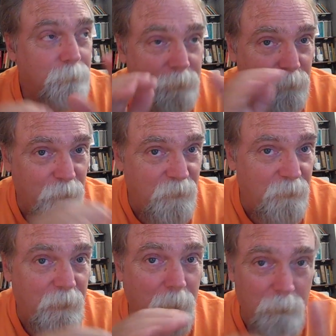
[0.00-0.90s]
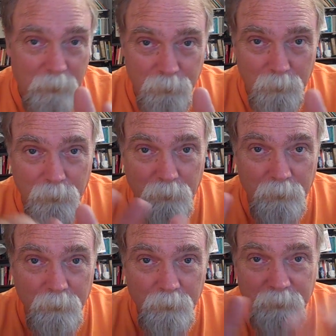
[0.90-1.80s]
Specific, measurable,
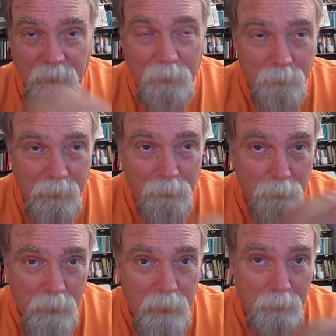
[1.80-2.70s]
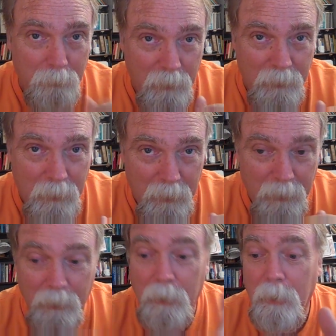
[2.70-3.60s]
time-bound. By
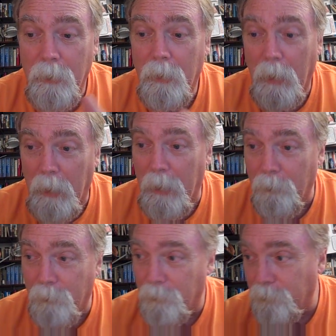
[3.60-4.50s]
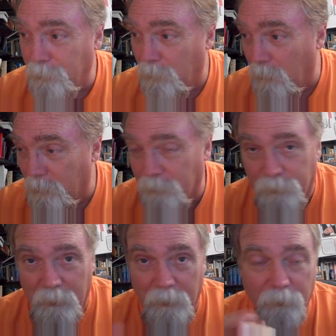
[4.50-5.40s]
Monday, I will do all
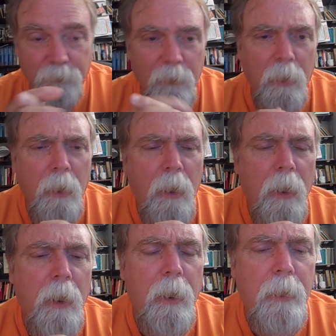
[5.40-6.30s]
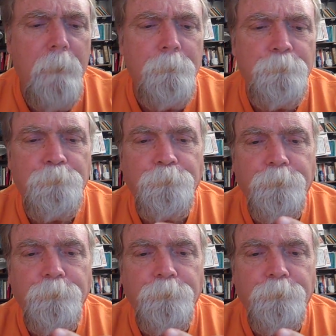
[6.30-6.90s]
these things. In